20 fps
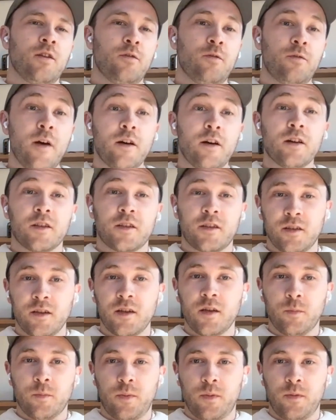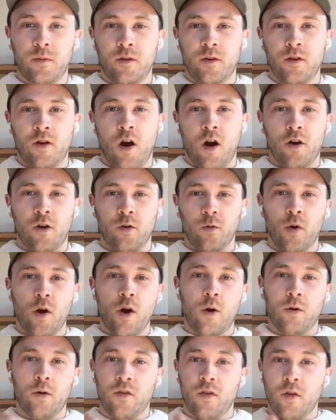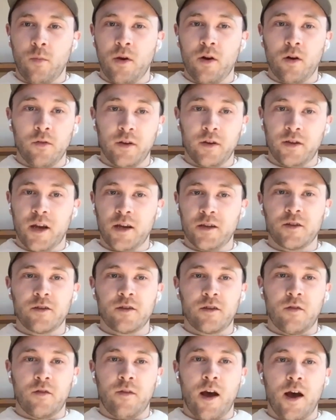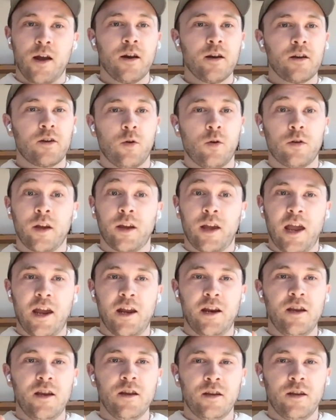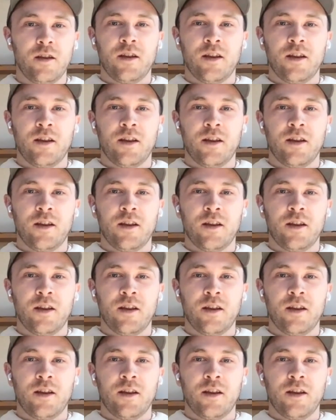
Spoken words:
fell asleep on a road in the middle of the desert in Nevada, going like 80,